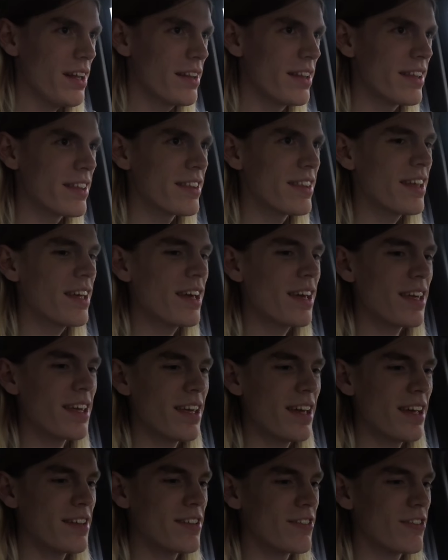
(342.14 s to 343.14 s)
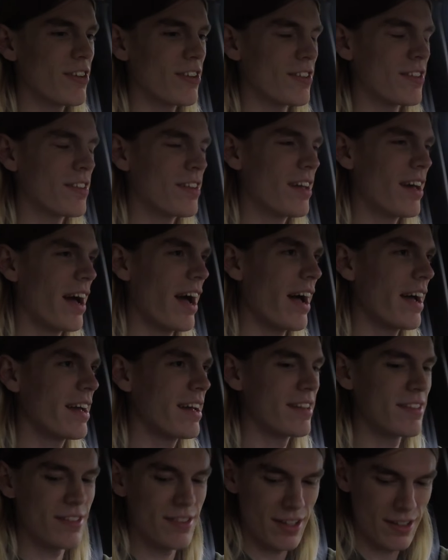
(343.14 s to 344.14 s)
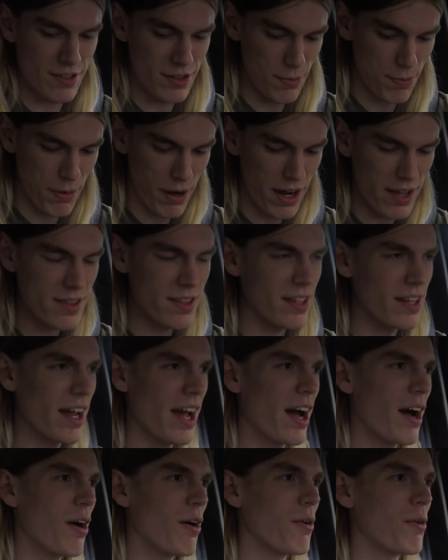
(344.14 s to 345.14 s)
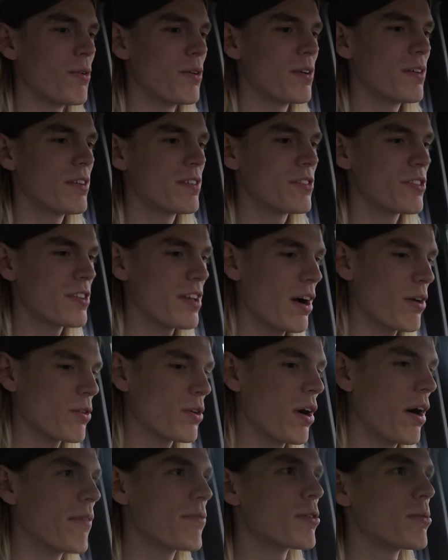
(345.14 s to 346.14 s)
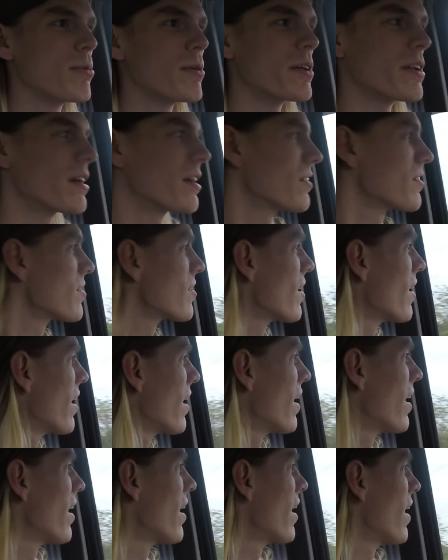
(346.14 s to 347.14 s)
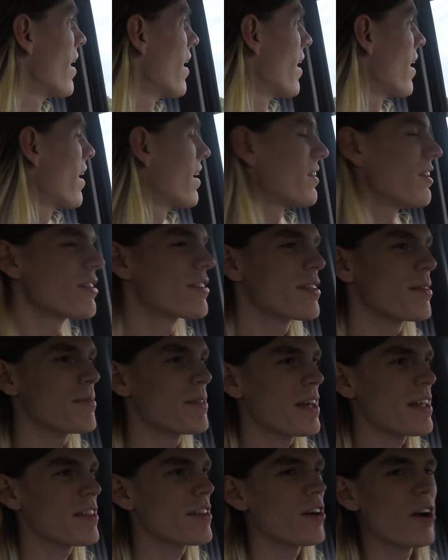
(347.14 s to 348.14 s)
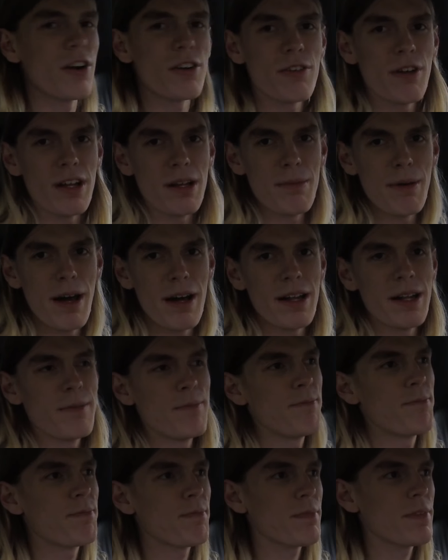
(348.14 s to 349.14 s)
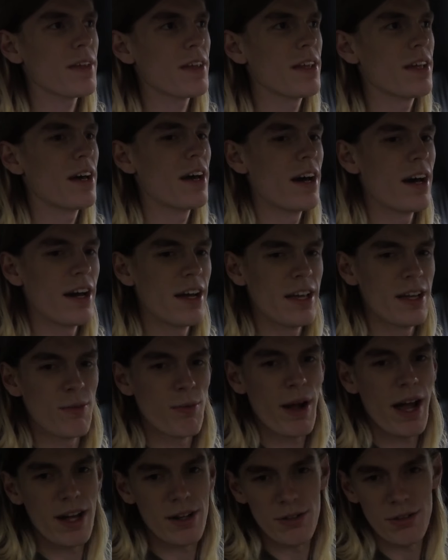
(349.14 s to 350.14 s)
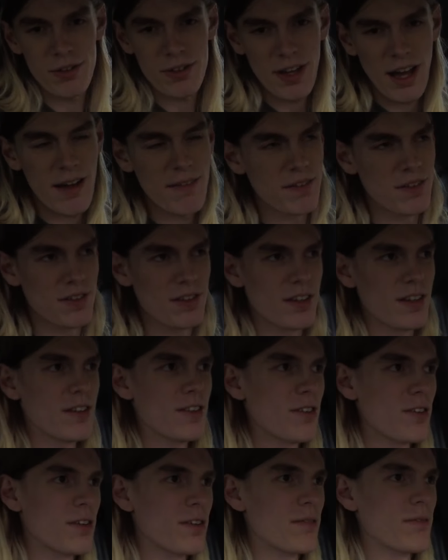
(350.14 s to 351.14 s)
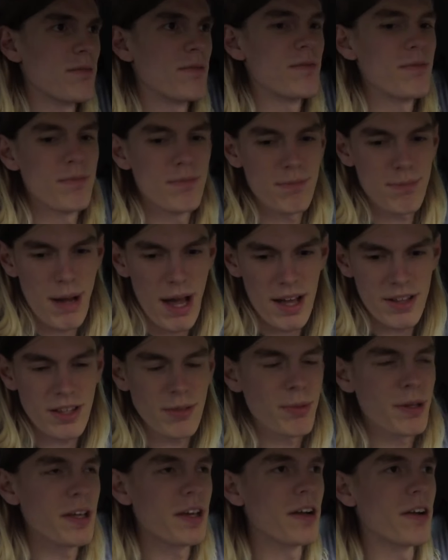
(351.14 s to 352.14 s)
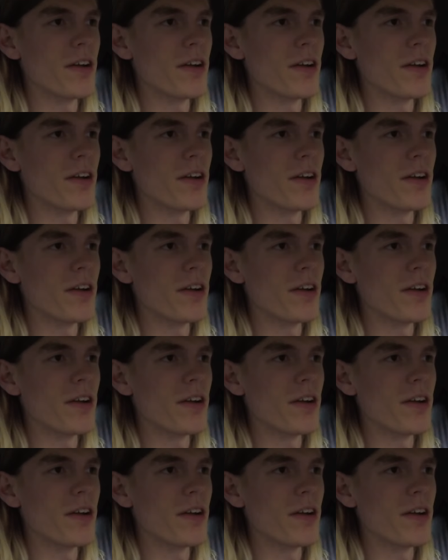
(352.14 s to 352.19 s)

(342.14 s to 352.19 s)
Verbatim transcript: this thing, it's just, I, it's it's surprising at how just how comfortable it is. There's some things that aren't great about it. Uh, it rattles, obviously, as you can possibly